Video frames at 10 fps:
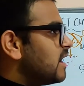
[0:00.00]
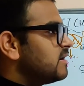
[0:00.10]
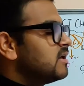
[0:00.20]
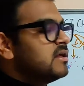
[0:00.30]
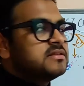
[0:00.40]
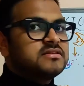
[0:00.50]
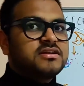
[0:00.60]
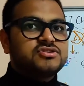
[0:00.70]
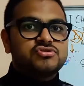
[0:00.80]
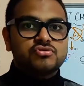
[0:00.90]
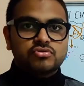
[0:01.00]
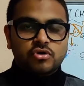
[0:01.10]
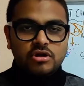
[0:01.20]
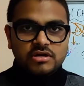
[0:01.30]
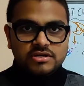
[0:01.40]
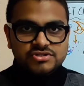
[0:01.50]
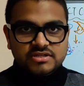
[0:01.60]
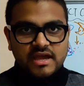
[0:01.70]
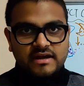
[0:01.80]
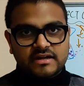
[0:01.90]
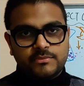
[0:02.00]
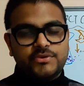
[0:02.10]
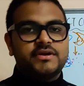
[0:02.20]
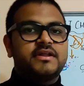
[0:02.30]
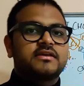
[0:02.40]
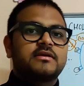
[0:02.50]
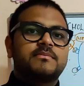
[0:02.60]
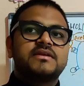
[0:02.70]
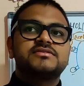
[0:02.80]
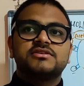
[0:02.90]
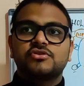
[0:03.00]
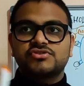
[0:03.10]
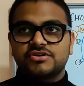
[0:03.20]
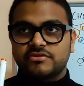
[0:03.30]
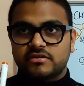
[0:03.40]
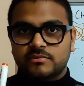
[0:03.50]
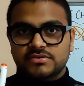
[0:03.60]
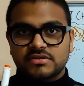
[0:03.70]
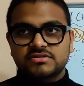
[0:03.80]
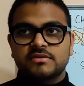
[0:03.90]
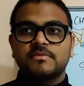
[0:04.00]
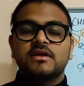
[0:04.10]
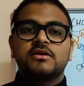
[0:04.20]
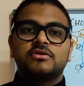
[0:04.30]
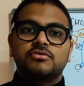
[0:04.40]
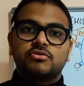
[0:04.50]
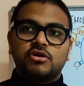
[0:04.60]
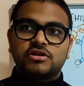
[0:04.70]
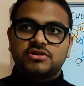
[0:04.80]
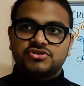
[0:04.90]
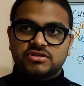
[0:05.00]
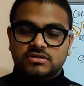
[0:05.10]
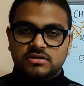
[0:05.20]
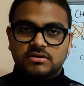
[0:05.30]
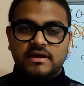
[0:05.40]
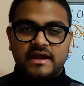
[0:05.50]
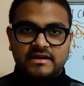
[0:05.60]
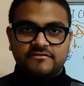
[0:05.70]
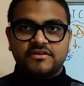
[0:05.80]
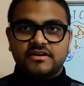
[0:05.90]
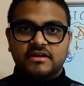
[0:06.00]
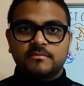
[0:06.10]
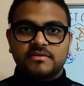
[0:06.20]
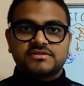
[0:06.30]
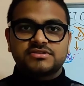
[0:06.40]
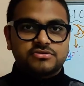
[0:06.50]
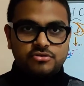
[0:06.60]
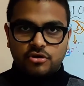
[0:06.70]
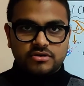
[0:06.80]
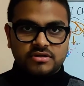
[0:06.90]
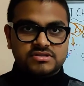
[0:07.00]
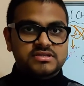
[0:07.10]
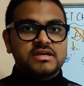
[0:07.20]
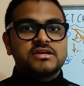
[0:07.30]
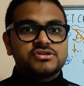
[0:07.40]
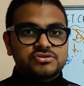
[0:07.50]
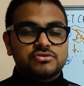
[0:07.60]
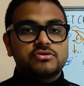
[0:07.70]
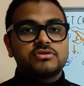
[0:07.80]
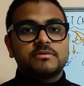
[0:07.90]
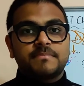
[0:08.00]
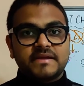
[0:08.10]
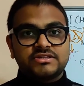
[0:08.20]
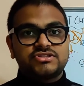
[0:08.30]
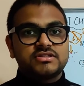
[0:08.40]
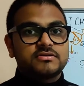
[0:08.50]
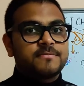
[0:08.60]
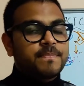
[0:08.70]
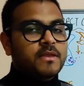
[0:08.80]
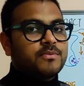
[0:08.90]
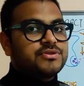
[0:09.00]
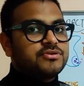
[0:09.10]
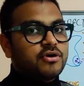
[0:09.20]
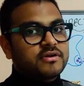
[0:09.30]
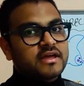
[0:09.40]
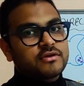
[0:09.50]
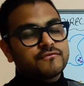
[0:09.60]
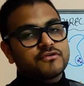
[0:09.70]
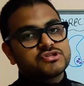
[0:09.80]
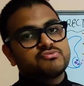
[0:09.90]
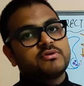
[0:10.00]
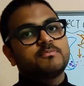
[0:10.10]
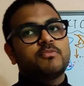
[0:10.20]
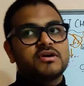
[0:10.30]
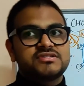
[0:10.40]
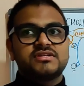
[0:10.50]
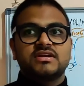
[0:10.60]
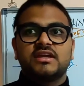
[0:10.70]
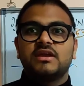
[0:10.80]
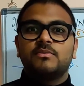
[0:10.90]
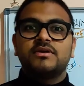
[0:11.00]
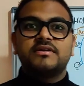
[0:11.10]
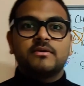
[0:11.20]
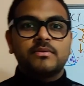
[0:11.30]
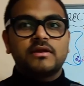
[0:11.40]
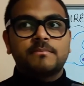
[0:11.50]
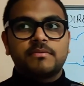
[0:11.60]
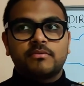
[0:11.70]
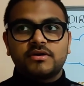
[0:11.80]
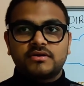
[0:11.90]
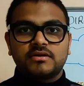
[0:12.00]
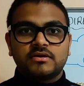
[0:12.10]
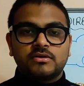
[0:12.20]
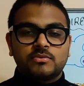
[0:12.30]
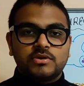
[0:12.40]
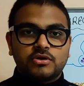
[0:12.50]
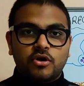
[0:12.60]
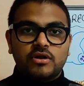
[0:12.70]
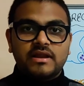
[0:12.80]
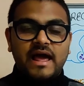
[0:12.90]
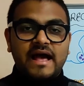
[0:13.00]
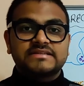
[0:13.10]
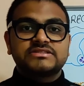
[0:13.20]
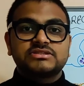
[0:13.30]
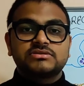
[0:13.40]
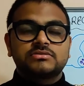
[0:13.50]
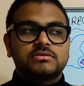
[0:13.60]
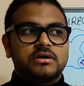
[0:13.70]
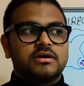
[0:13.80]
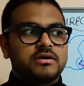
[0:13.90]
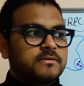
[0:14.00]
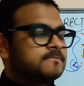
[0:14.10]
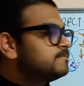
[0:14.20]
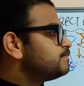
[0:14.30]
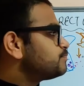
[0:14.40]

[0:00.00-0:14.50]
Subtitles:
that there is no cholinergic activity taking place in your central nervous system, no cholinergic activity taking place in your organs. So the patient with the organophosphate poisoning, he will develop what we call as the